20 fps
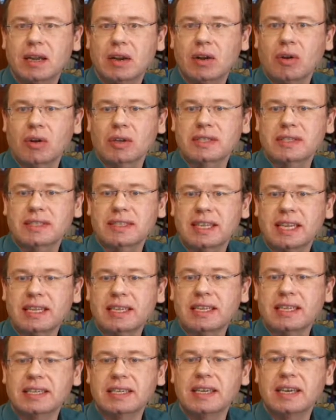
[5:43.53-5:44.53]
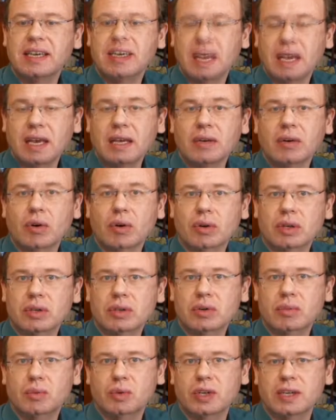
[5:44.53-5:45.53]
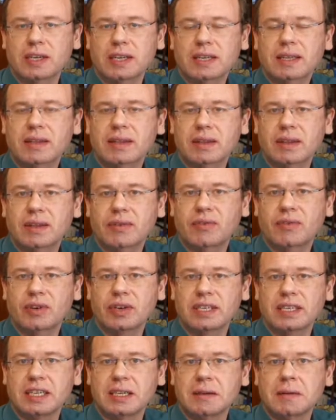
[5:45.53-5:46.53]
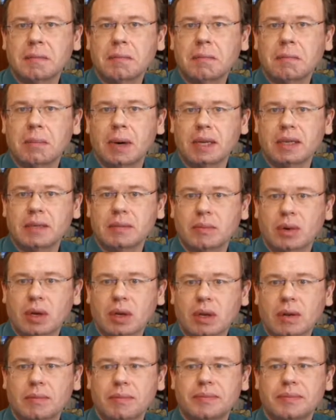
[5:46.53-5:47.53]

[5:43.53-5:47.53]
loss setting in order to predict the 3D body model.